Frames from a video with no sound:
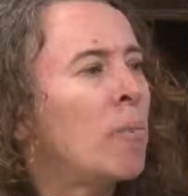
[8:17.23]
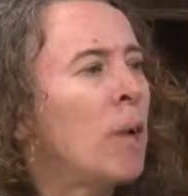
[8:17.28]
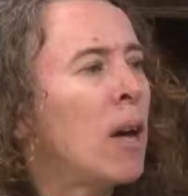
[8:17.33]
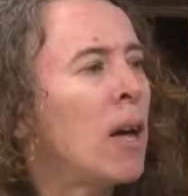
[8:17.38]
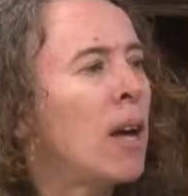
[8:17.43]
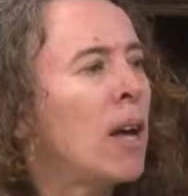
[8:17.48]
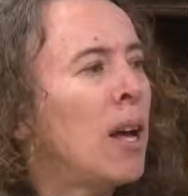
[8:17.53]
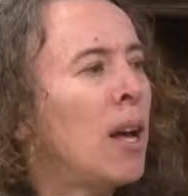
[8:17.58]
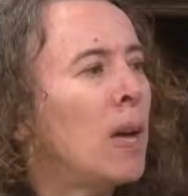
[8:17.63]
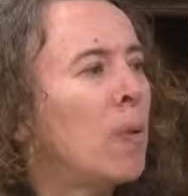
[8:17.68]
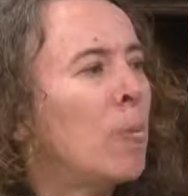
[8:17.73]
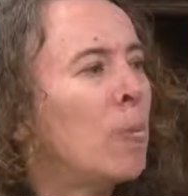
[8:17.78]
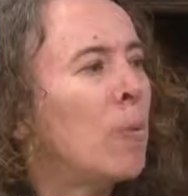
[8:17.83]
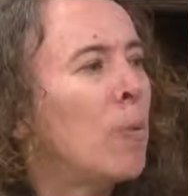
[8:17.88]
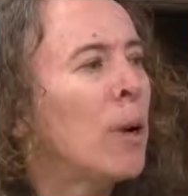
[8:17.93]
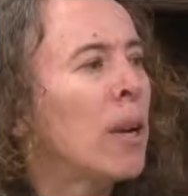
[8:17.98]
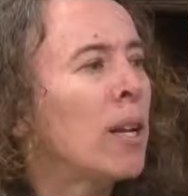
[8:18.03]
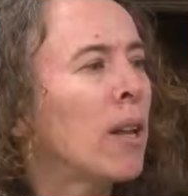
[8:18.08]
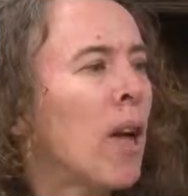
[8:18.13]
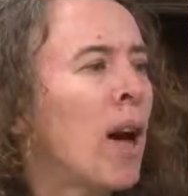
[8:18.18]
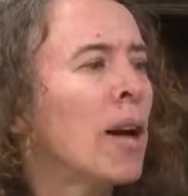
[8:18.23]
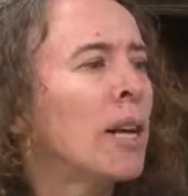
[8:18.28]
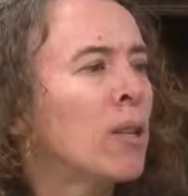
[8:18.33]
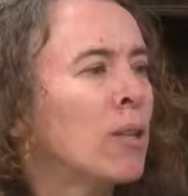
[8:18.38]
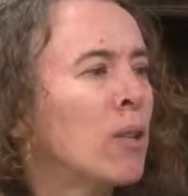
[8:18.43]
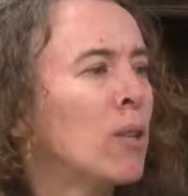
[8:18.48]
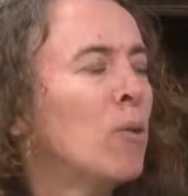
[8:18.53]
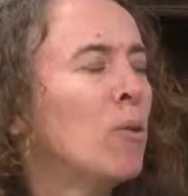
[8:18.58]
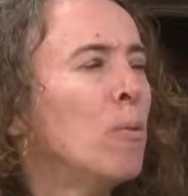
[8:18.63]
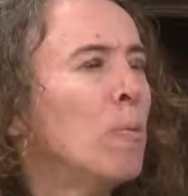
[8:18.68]
But we like
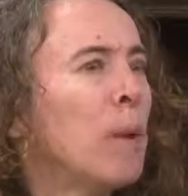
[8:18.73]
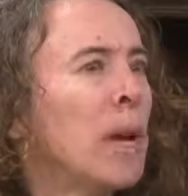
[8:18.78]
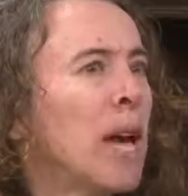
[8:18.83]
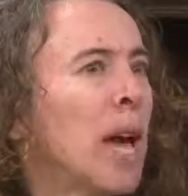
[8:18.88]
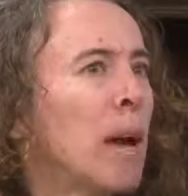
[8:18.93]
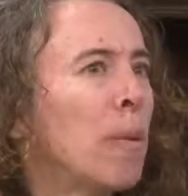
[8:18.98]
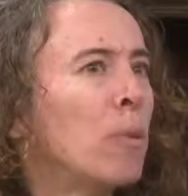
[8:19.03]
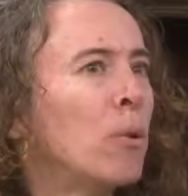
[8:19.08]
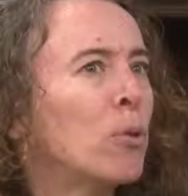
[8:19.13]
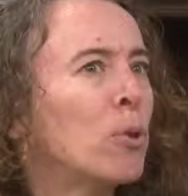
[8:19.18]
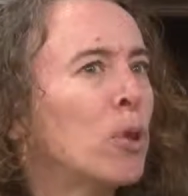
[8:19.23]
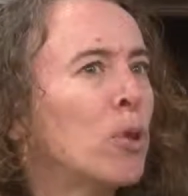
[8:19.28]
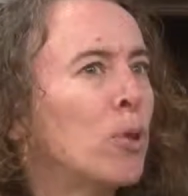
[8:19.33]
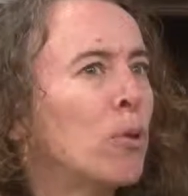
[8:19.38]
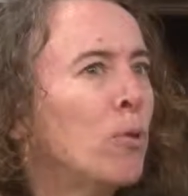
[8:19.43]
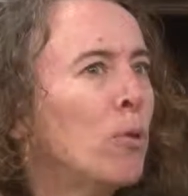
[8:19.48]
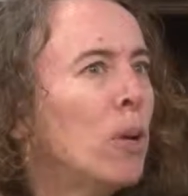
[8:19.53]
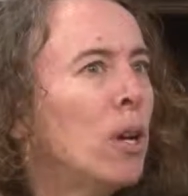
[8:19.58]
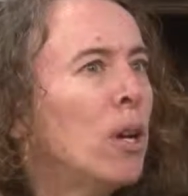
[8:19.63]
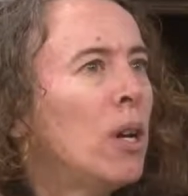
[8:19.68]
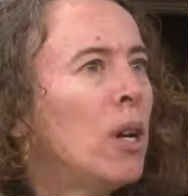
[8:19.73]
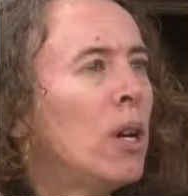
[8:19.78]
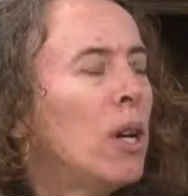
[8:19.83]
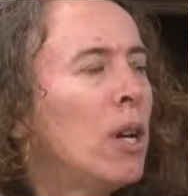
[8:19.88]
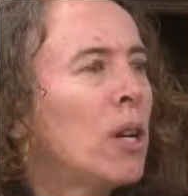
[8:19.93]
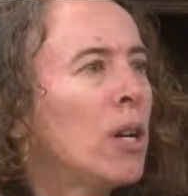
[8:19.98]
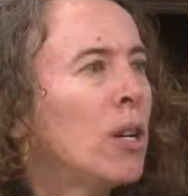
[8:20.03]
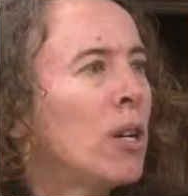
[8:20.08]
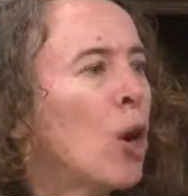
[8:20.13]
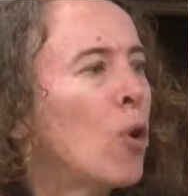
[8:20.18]
to be able to,
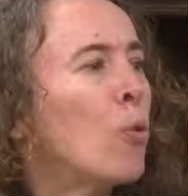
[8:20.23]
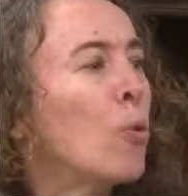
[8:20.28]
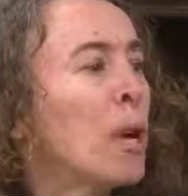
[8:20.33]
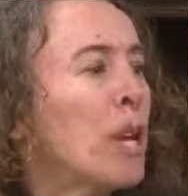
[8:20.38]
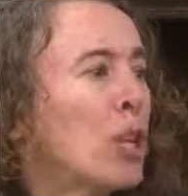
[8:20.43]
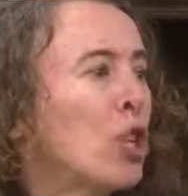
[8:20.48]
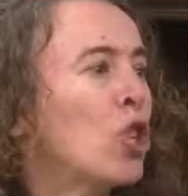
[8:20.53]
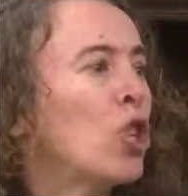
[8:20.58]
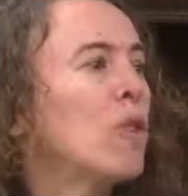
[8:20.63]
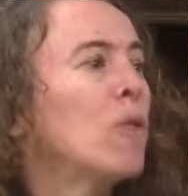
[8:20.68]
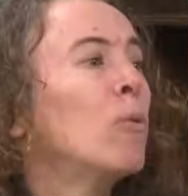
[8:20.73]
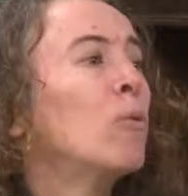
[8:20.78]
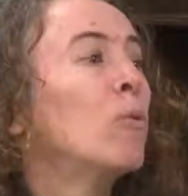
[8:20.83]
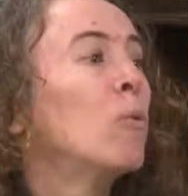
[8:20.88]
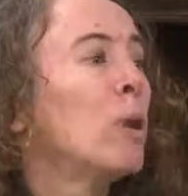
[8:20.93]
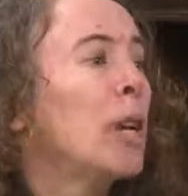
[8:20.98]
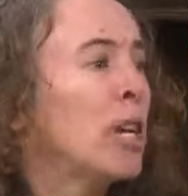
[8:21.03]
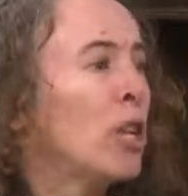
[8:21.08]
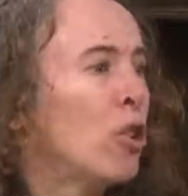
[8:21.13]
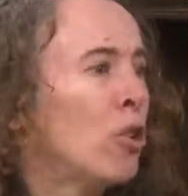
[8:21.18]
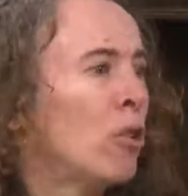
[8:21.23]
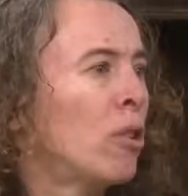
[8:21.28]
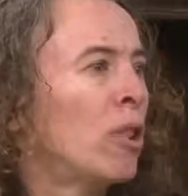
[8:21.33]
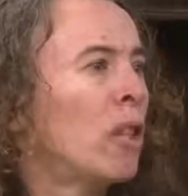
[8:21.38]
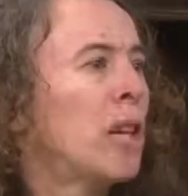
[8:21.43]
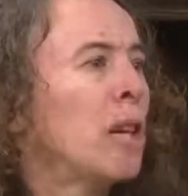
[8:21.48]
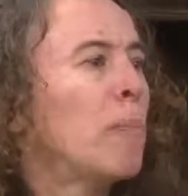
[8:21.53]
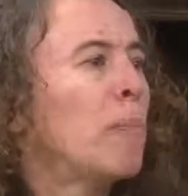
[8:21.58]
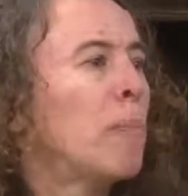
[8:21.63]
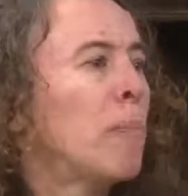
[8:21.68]
reach
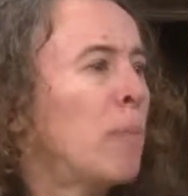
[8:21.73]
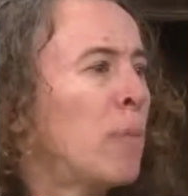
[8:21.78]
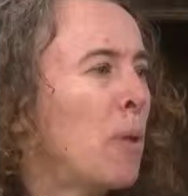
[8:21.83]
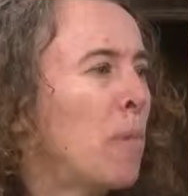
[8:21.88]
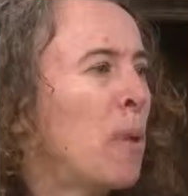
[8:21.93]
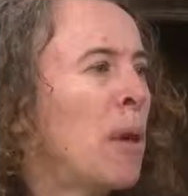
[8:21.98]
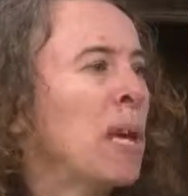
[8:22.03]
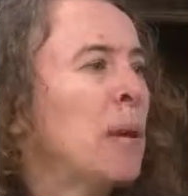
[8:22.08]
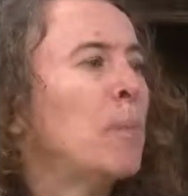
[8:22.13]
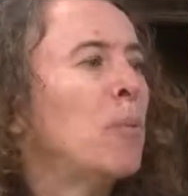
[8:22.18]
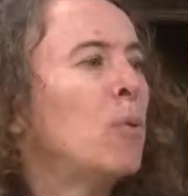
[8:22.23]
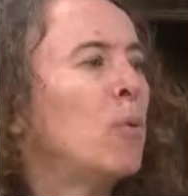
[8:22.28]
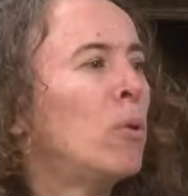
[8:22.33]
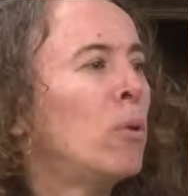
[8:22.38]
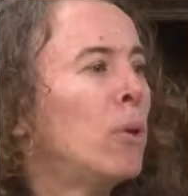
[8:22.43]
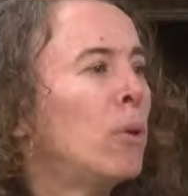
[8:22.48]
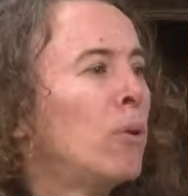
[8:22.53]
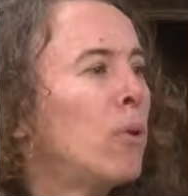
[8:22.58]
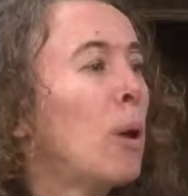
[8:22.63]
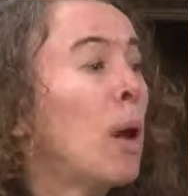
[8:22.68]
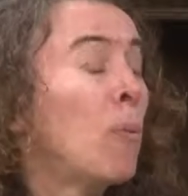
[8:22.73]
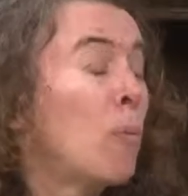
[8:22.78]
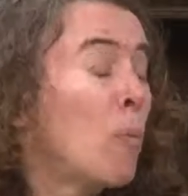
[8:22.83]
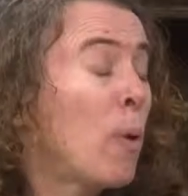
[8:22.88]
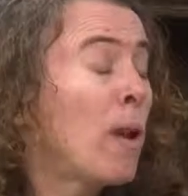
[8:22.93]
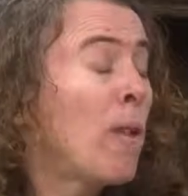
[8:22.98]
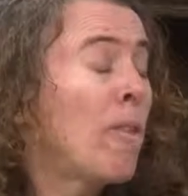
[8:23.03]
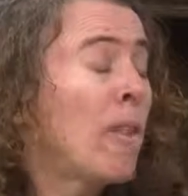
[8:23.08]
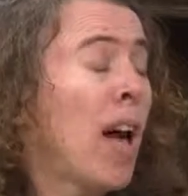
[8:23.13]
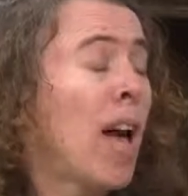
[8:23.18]
regionally the people, and
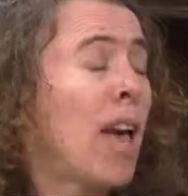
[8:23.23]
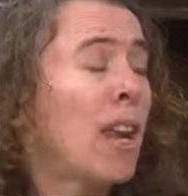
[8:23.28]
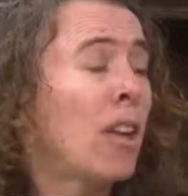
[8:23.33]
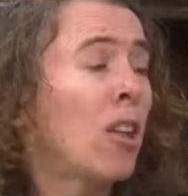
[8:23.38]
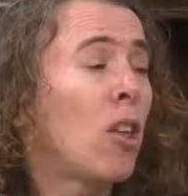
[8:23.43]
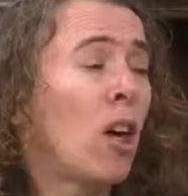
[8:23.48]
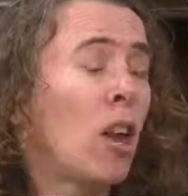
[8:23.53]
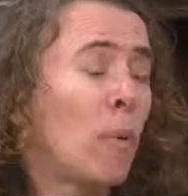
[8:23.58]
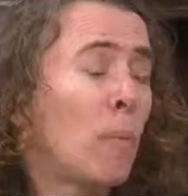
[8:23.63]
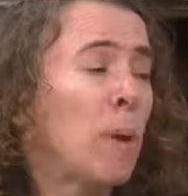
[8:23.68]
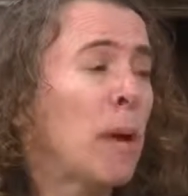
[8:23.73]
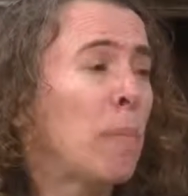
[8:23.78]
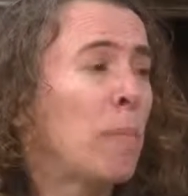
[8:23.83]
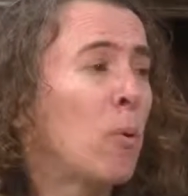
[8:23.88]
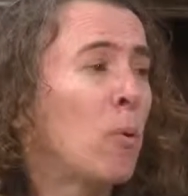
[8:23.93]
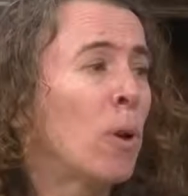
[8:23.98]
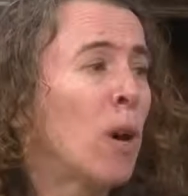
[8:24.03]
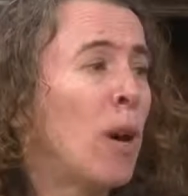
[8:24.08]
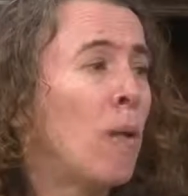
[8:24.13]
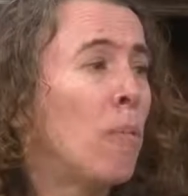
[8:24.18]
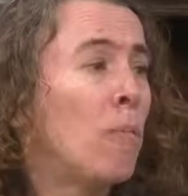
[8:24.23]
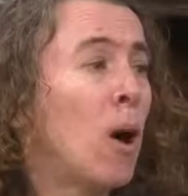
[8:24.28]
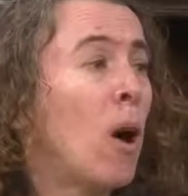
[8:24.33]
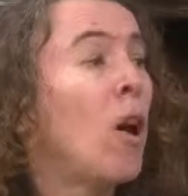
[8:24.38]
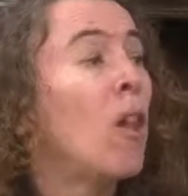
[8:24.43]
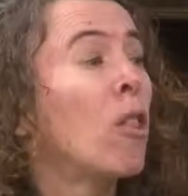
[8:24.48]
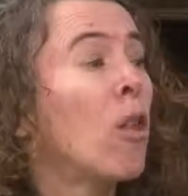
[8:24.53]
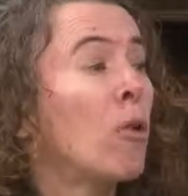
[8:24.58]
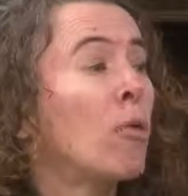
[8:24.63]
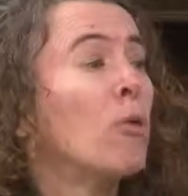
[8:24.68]
we've had a lot of people come
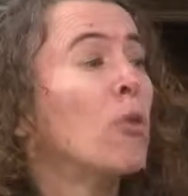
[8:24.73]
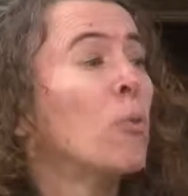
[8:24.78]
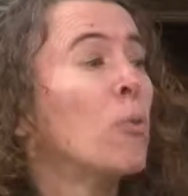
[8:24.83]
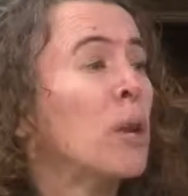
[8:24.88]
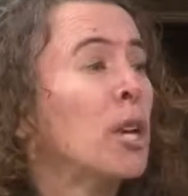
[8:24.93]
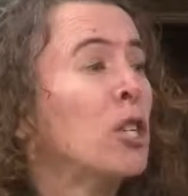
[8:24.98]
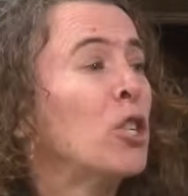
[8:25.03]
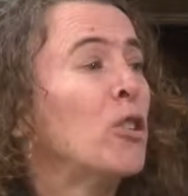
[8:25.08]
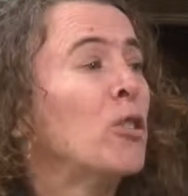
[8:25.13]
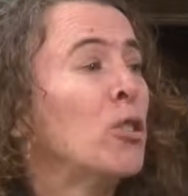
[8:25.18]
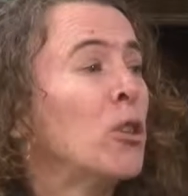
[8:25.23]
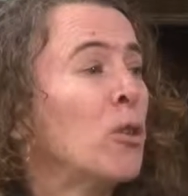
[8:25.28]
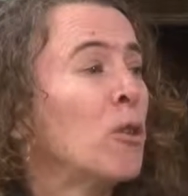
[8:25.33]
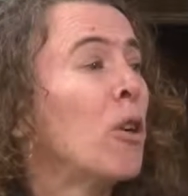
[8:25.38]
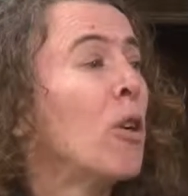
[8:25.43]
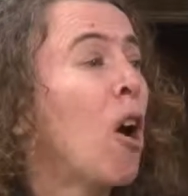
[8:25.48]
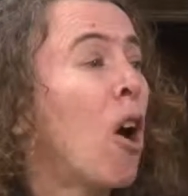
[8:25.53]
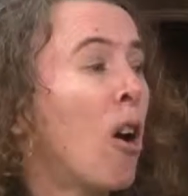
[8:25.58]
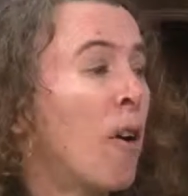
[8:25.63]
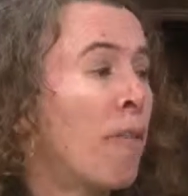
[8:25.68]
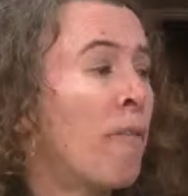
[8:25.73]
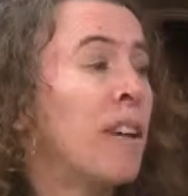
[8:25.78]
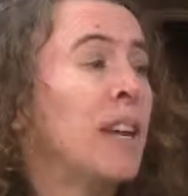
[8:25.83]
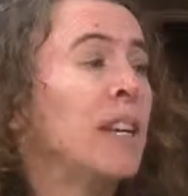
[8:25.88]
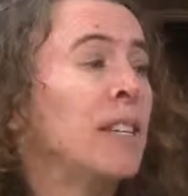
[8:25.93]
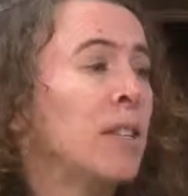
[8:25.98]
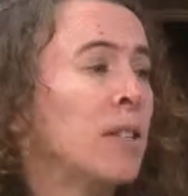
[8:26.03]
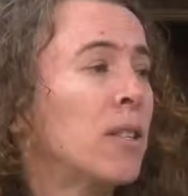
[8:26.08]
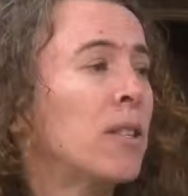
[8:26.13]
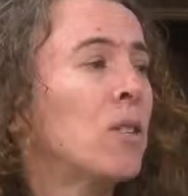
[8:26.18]
all over the region to our
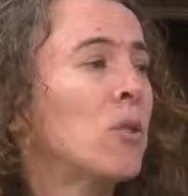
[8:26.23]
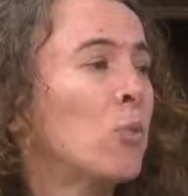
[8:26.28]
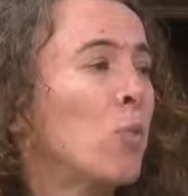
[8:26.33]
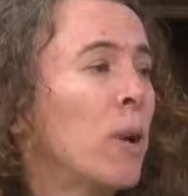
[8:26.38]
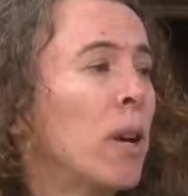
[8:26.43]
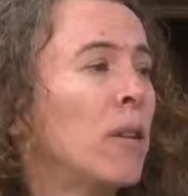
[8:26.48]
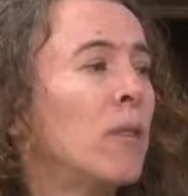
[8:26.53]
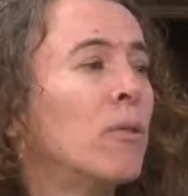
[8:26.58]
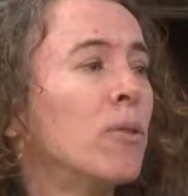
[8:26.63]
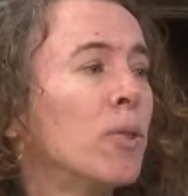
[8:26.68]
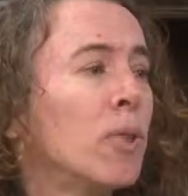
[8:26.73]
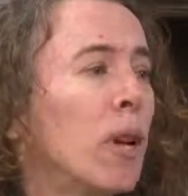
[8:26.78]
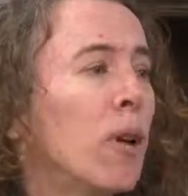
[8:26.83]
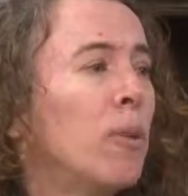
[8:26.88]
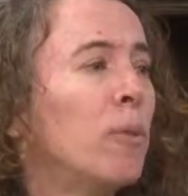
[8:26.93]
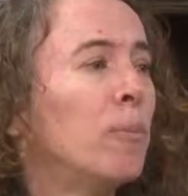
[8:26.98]
events as well. So.